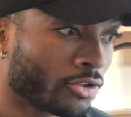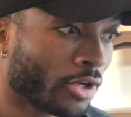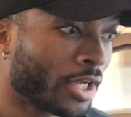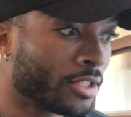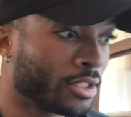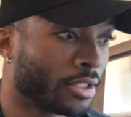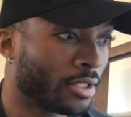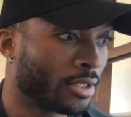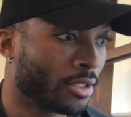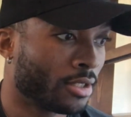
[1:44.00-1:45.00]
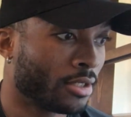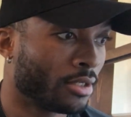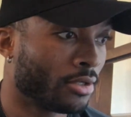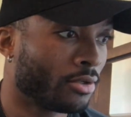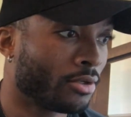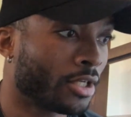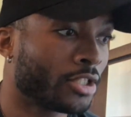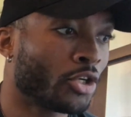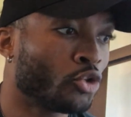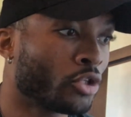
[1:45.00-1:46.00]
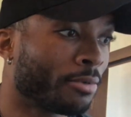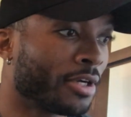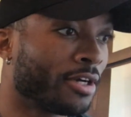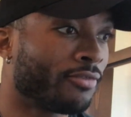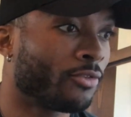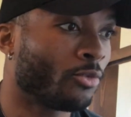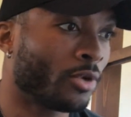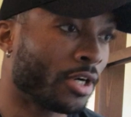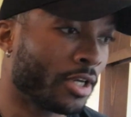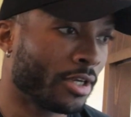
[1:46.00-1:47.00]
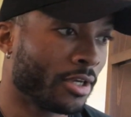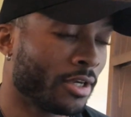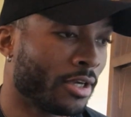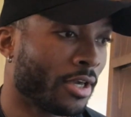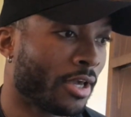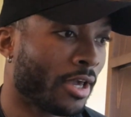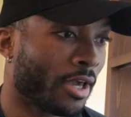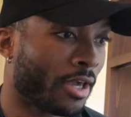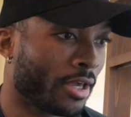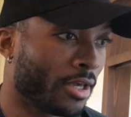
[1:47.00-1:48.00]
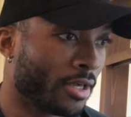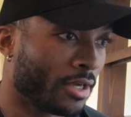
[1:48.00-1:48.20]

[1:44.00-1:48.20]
Crazy. Told you I'm good for one. Hey.